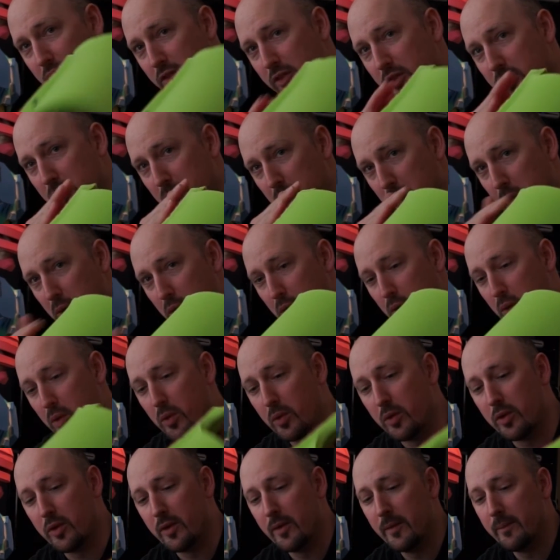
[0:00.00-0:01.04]

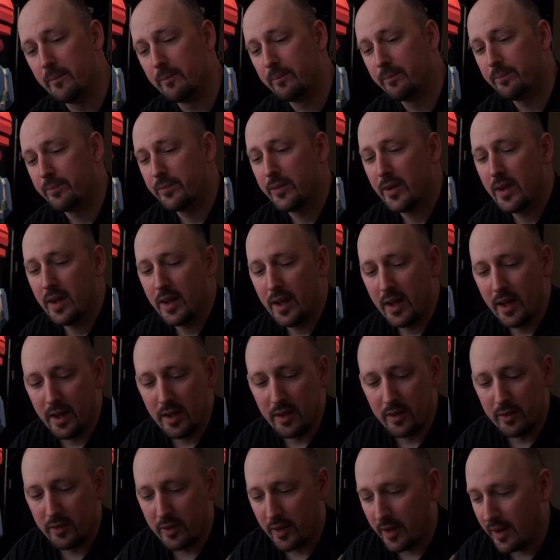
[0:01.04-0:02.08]
smooth,
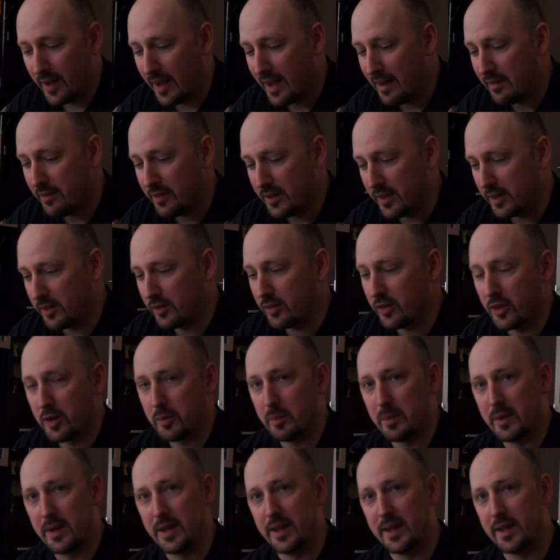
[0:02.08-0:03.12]
and everything's going to
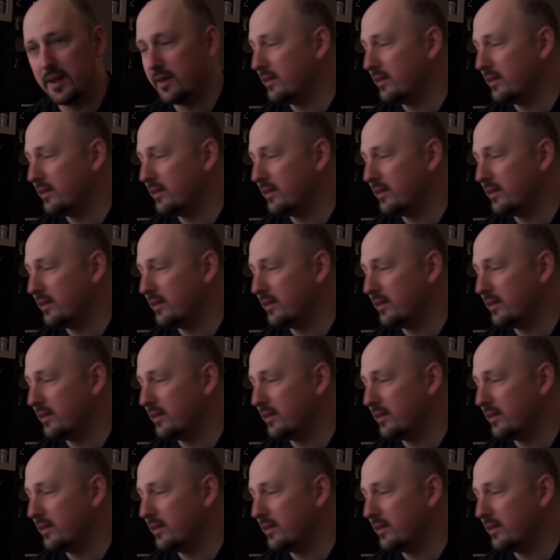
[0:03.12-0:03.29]
be